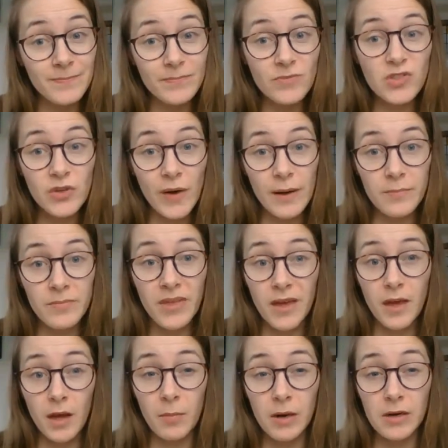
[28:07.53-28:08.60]
So I'm
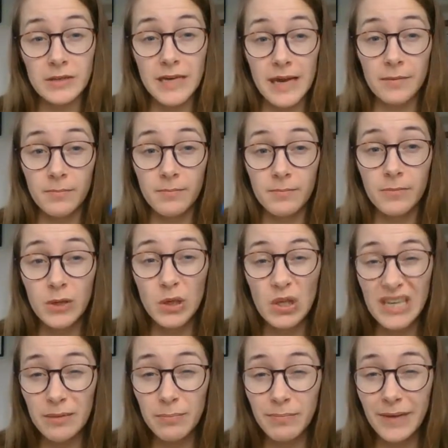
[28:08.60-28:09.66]
thinking about that, but
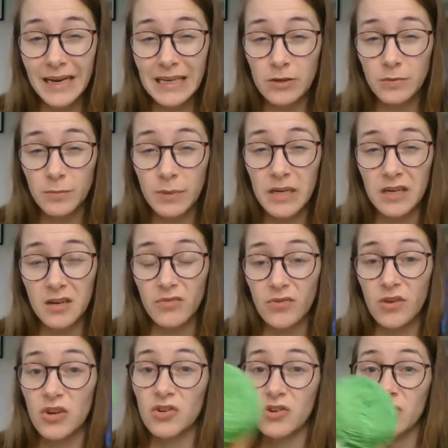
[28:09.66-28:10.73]
that might not be enough
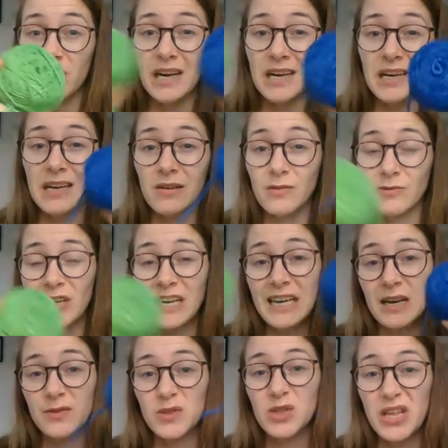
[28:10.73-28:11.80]
yarn. I really
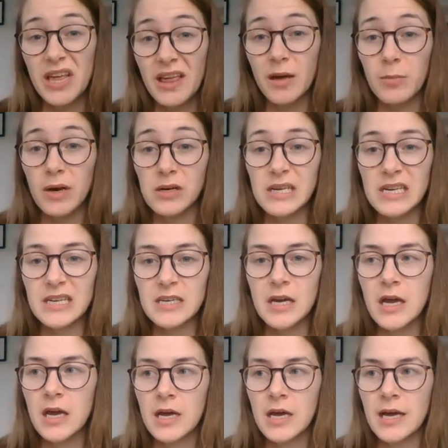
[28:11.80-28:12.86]
have to think about it.
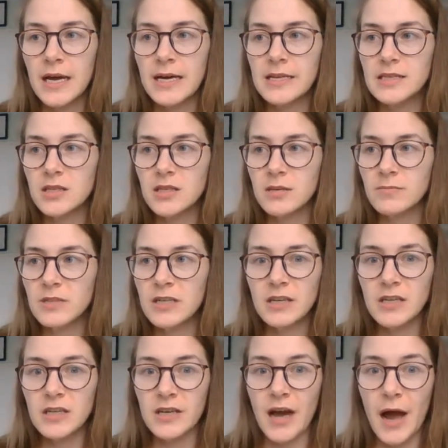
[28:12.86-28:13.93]
It's something
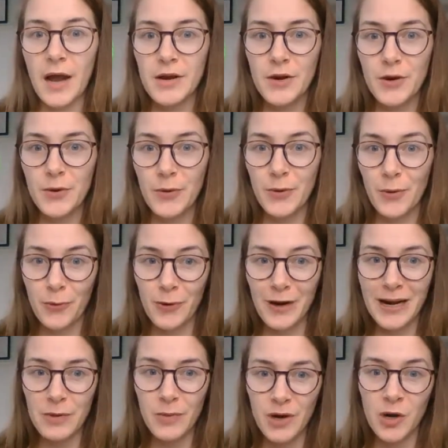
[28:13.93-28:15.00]
that I
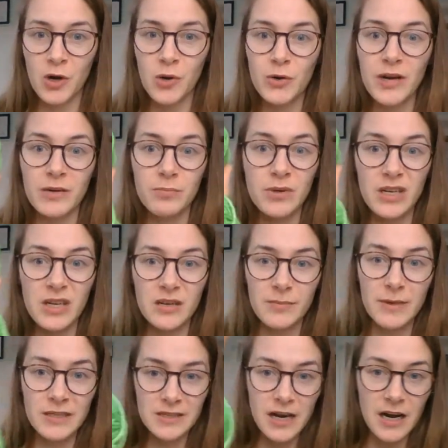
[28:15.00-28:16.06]
really want to look at with.
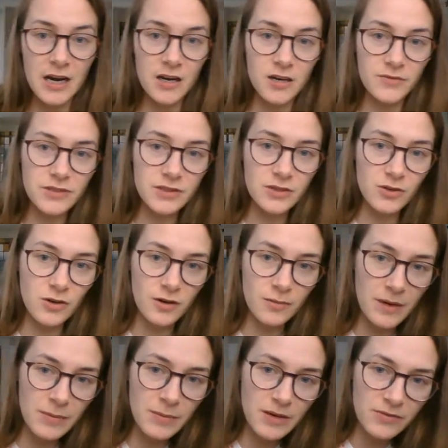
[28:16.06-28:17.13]
Because I love this color.
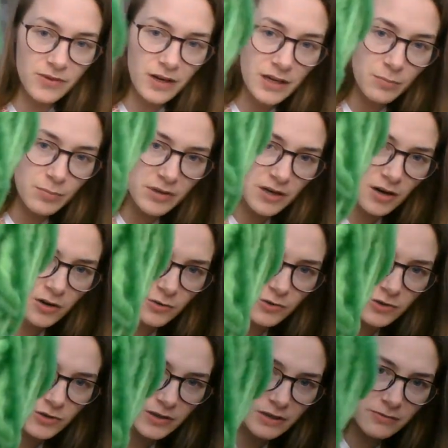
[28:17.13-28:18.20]
Maybe if I keep it
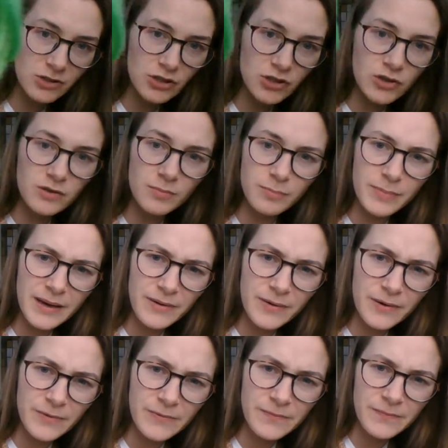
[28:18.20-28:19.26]
closer, it will show up
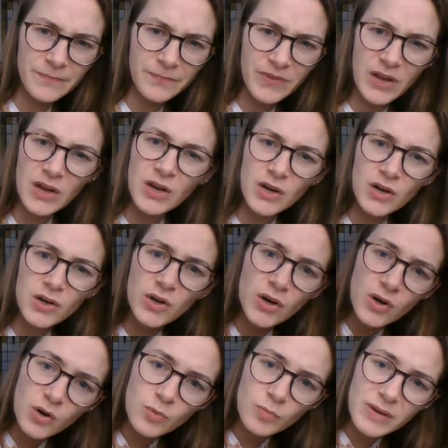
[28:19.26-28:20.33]
better.
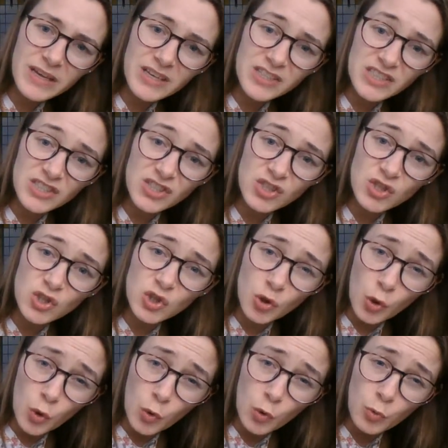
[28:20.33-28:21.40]
No, because it's
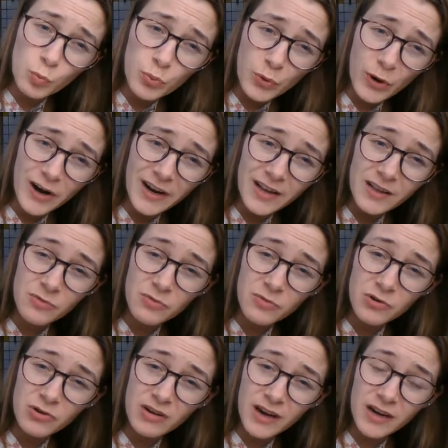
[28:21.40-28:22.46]
so bright in
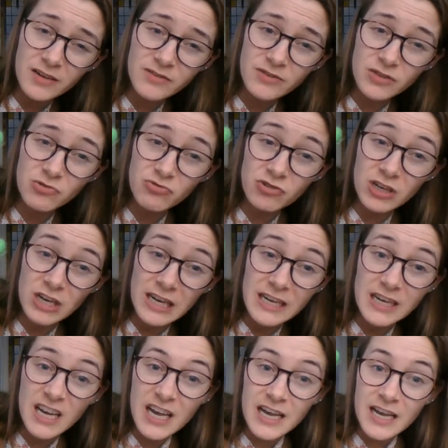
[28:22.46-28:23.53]
real life. It
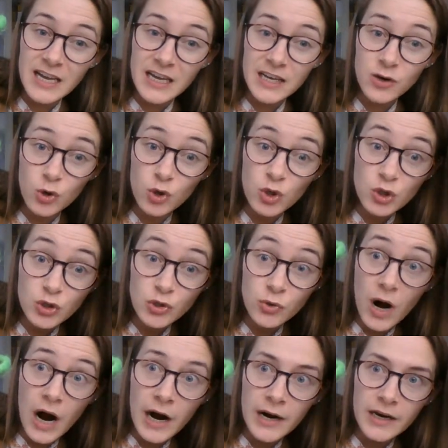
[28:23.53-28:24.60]
hurts
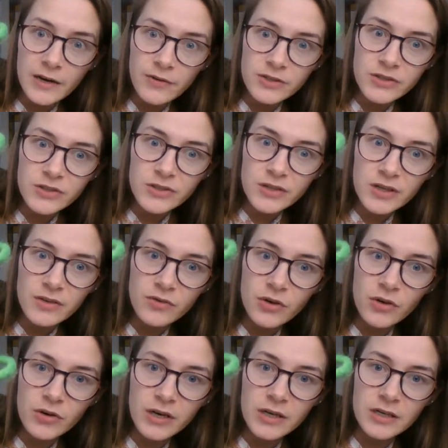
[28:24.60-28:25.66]
your eyes if you
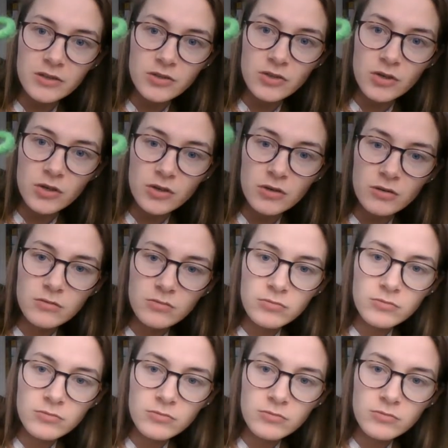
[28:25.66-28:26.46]
look at it too long.